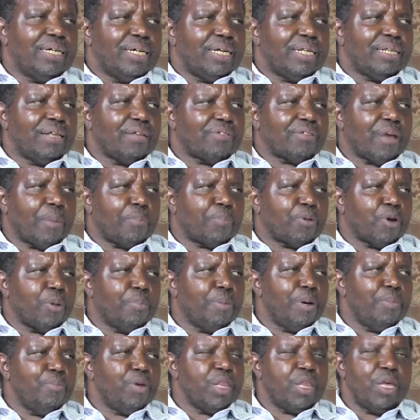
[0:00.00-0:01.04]
There's a
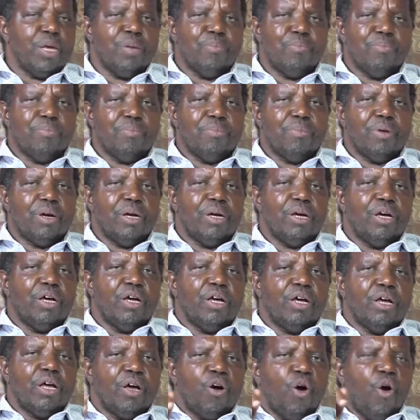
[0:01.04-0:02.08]
problem with him.
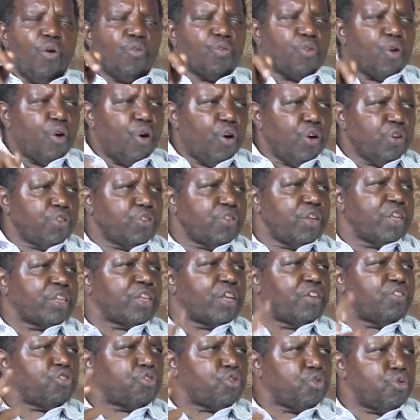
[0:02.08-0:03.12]
Of course, it
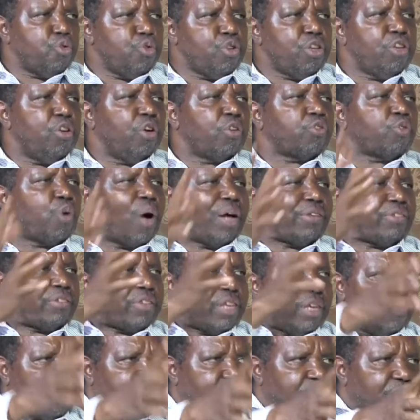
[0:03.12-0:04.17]
is true he also has
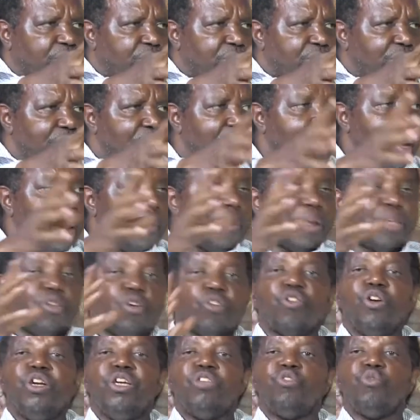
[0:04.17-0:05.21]
gifts. But you
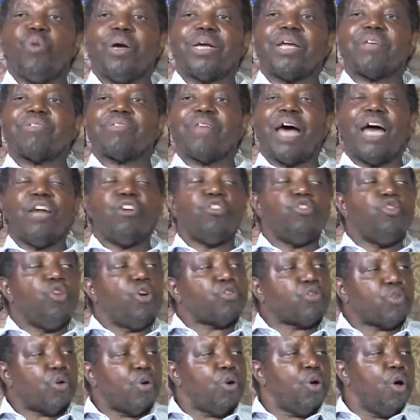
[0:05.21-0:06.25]
also need to understand you
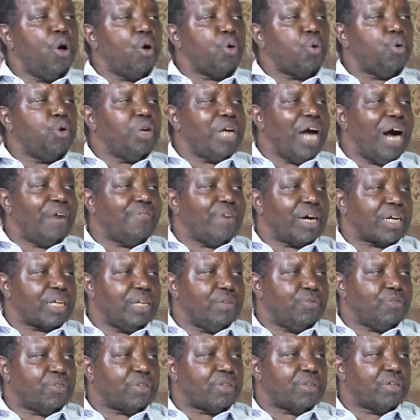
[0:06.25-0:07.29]
also could have a
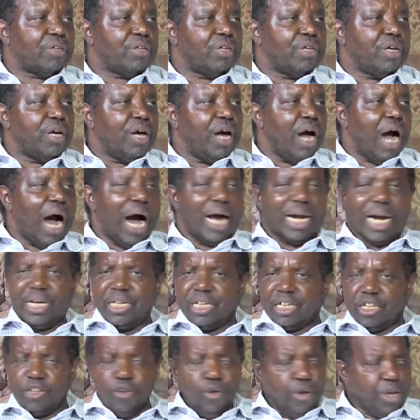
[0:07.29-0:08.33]
gift. And
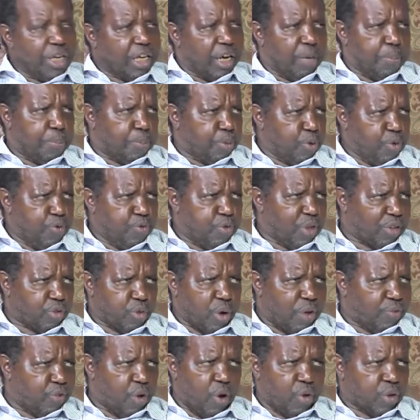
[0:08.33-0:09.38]
until you can prove that
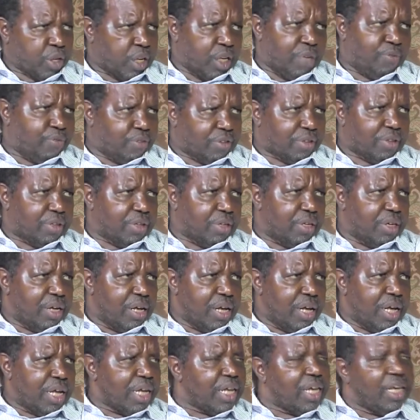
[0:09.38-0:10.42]
you have no gift,
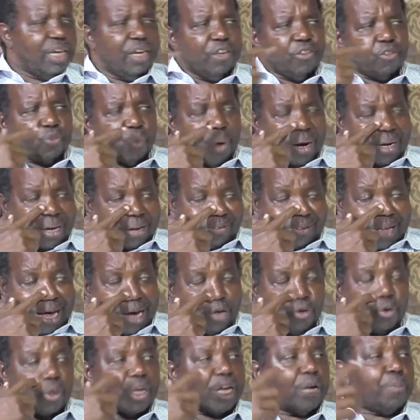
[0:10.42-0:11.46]
he needs to
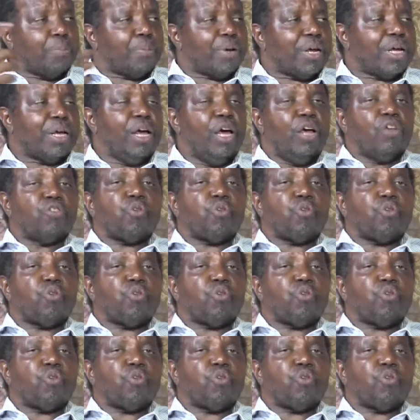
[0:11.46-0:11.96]
understand you can pray.